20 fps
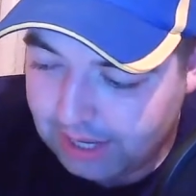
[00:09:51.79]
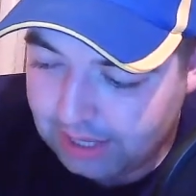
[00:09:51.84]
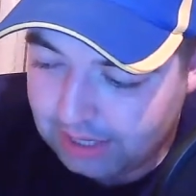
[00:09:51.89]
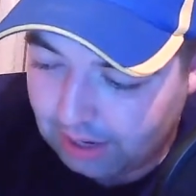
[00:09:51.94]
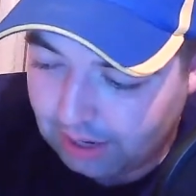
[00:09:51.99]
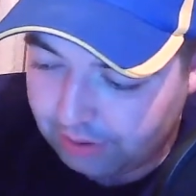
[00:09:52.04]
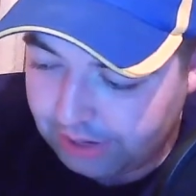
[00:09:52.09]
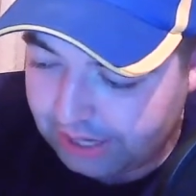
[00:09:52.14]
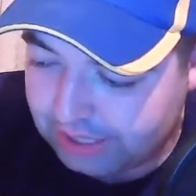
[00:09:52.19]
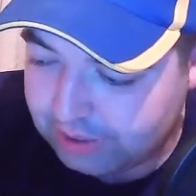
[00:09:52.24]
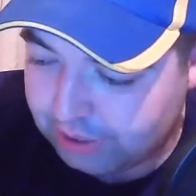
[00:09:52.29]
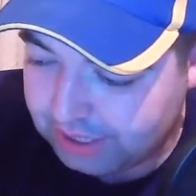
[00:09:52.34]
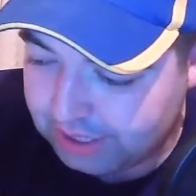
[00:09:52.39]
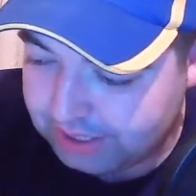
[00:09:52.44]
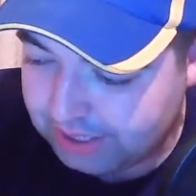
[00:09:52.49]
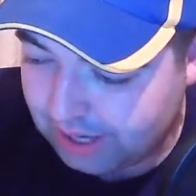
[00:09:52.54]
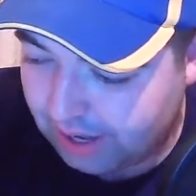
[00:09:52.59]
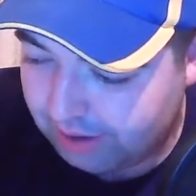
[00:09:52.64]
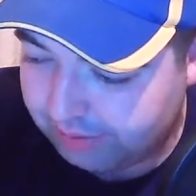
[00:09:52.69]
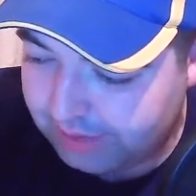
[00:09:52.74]
Now, next
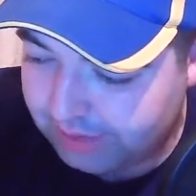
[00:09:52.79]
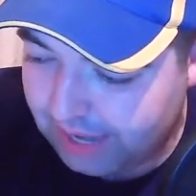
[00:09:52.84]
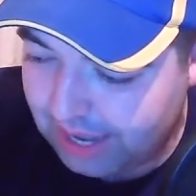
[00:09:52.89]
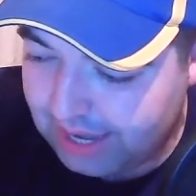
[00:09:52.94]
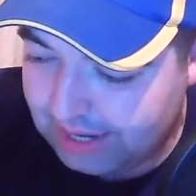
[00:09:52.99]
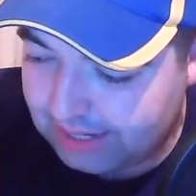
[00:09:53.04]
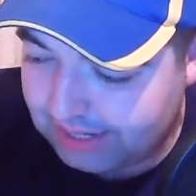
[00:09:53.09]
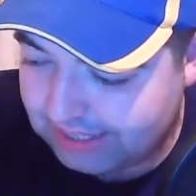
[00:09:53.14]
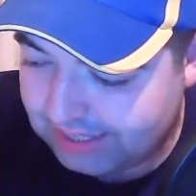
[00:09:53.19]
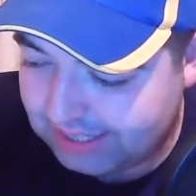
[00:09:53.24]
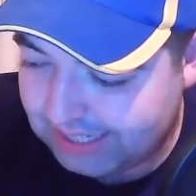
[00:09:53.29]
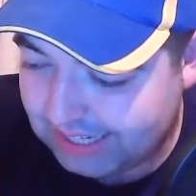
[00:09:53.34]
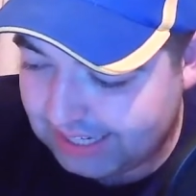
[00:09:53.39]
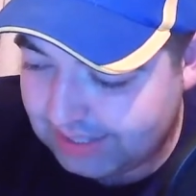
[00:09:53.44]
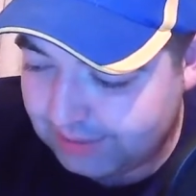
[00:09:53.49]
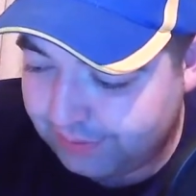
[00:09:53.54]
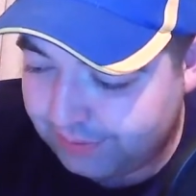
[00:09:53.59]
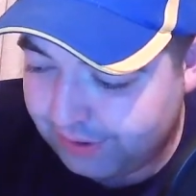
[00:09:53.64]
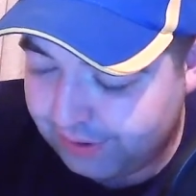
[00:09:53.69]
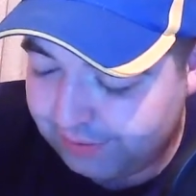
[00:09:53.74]
race off then, the
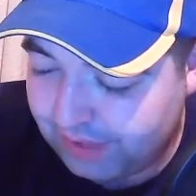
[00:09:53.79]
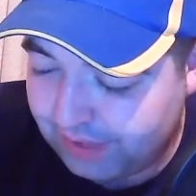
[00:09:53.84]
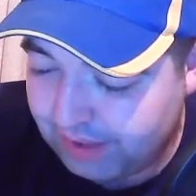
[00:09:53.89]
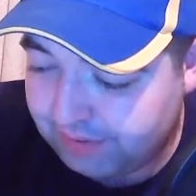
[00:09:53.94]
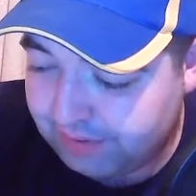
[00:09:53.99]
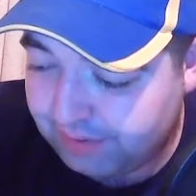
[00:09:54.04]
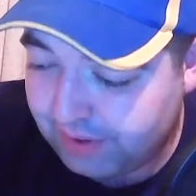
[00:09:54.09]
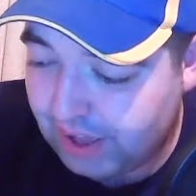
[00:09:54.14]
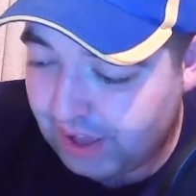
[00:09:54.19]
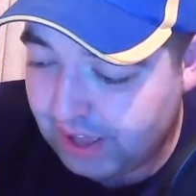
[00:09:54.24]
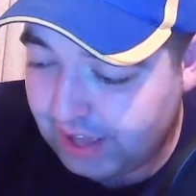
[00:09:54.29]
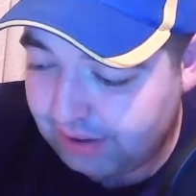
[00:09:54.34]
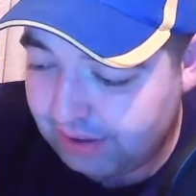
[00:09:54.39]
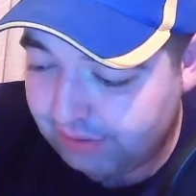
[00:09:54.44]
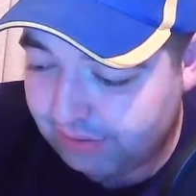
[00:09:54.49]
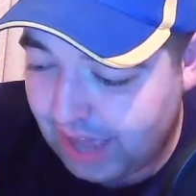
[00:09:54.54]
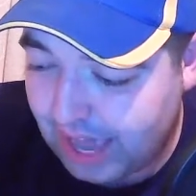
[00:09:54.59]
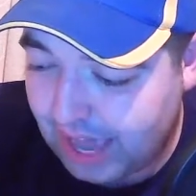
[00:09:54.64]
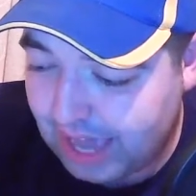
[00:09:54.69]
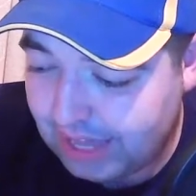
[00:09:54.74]

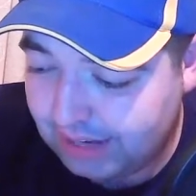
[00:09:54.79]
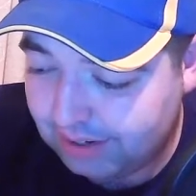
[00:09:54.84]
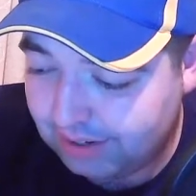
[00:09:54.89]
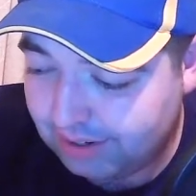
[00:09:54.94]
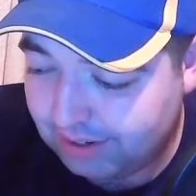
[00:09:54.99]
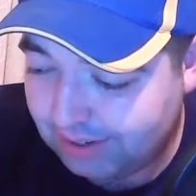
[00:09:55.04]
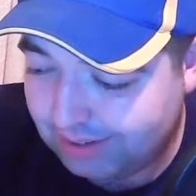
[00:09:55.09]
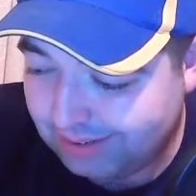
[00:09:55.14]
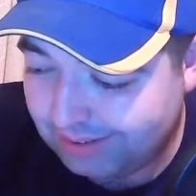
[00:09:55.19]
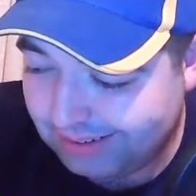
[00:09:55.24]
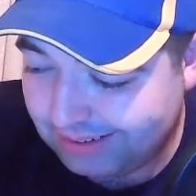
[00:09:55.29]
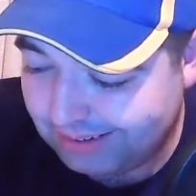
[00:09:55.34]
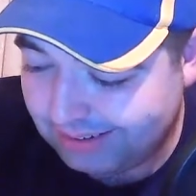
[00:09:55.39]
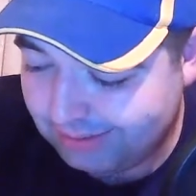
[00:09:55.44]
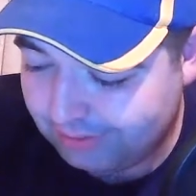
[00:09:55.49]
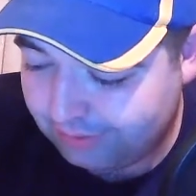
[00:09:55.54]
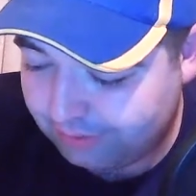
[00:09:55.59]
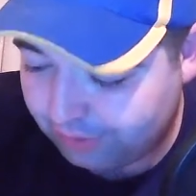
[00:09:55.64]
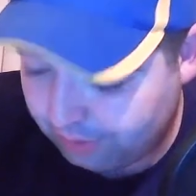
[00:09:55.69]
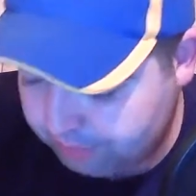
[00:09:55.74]
655, and
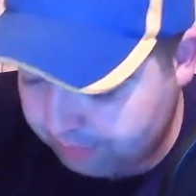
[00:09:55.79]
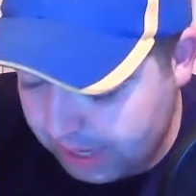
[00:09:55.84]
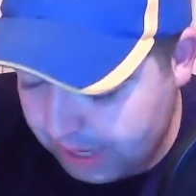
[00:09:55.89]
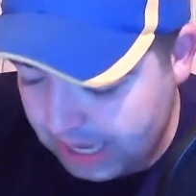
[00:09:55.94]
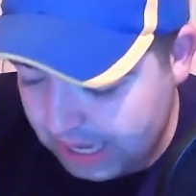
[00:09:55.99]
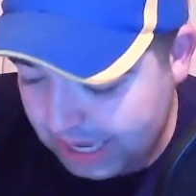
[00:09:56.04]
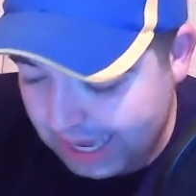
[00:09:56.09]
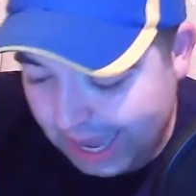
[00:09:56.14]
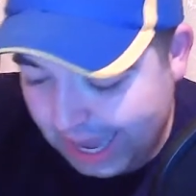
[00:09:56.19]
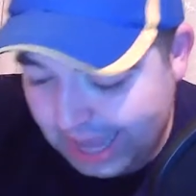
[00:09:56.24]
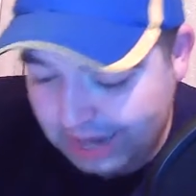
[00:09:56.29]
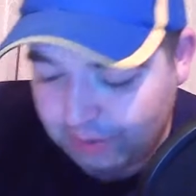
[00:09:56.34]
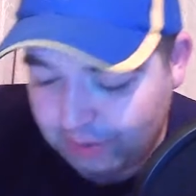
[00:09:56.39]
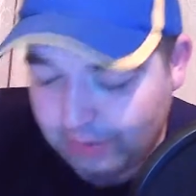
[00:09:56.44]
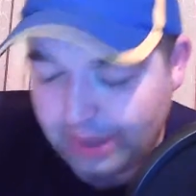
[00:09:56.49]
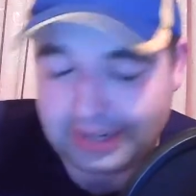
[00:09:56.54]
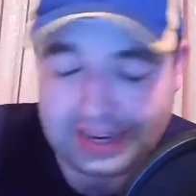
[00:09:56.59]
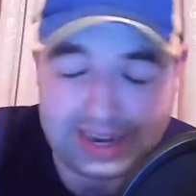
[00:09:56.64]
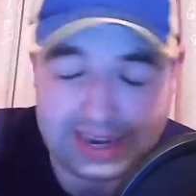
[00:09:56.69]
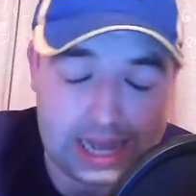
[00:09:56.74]
for me
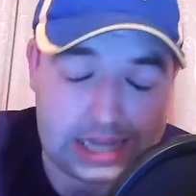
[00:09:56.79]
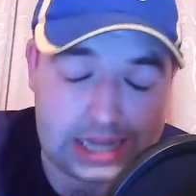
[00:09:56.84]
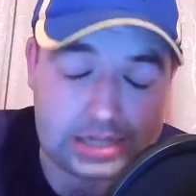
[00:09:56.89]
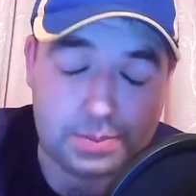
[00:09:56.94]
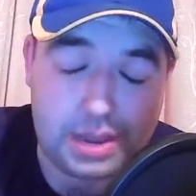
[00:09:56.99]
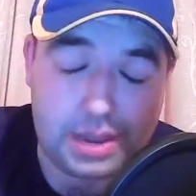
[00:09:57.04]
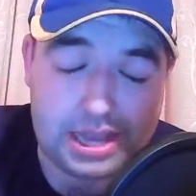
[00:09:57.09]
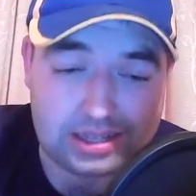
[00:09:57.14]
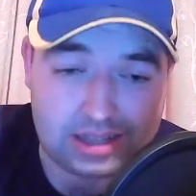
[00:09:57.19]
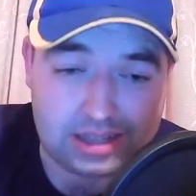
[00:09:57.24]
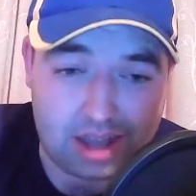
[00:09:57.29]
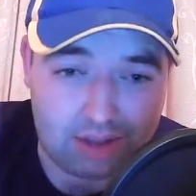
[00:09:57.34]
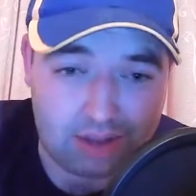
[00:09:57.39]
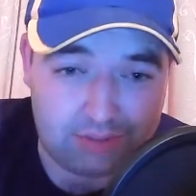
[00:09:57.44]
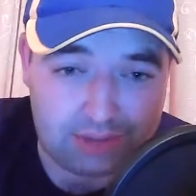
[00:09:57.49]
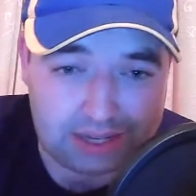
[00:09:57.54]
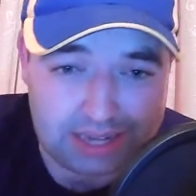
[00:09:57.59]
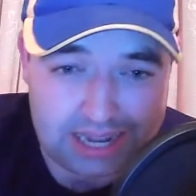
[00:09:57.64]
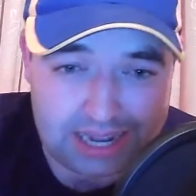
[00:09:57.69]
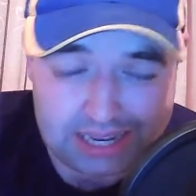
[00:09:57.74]
anyway, the next best of
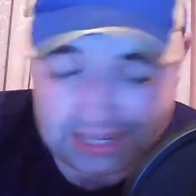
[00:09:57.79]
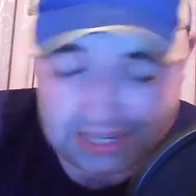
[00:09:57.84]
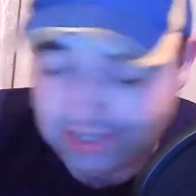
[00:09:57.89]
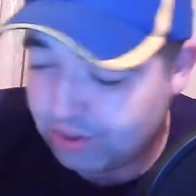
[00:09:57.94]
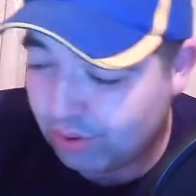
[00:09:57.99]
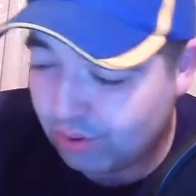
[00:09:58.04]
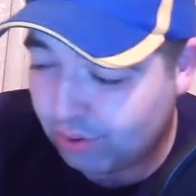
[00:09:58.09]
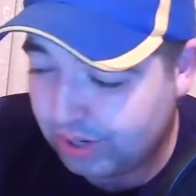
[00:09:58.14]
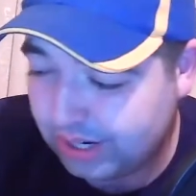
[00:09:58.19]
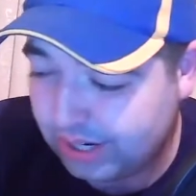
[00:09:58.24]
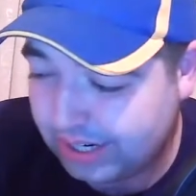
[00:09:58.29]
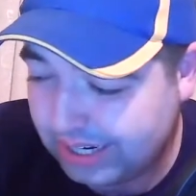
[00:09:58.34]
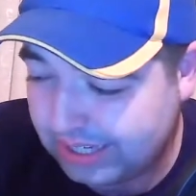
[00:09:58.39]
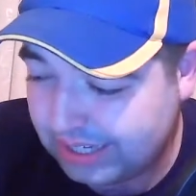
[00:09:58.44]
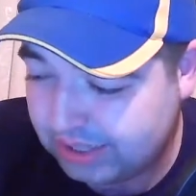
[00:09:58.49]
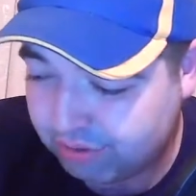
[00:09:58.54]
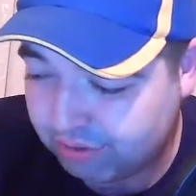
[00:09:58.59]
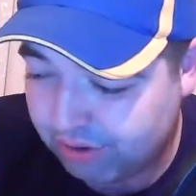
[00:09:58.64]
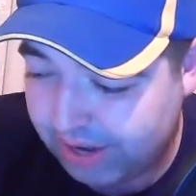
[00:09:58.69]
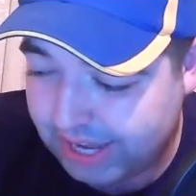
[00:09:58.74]
the day is going in
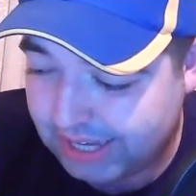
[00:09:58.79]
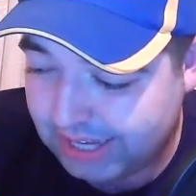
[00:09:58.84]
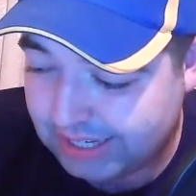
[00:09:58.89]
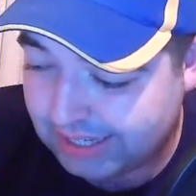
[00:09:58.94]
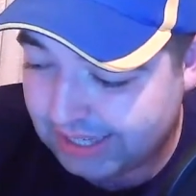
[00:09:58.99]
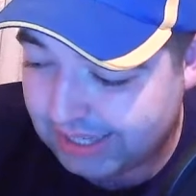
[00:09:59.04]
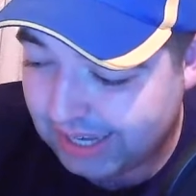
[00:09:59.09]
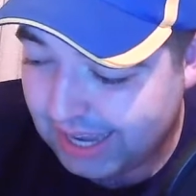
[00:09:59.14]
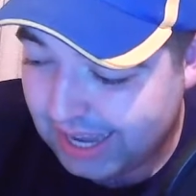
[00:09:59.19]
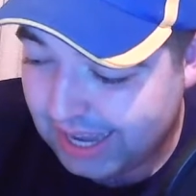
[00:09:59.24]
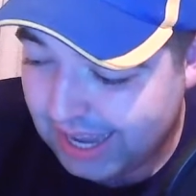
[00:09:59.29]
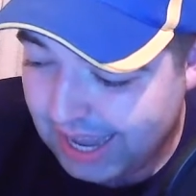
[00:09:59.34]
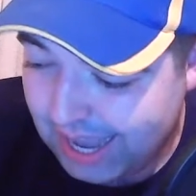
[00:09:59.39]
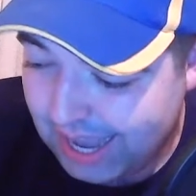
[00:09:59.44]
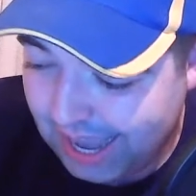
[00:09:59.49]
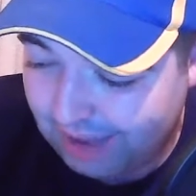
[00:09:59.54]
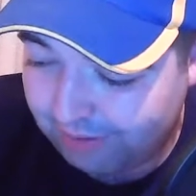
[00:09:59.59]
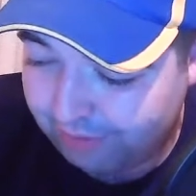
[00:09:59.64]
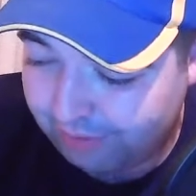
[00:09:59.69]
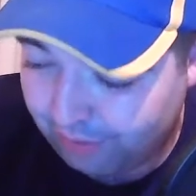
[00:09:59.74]
this race,
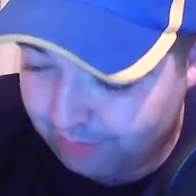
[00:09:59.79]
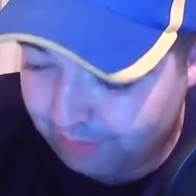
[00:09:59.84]
and for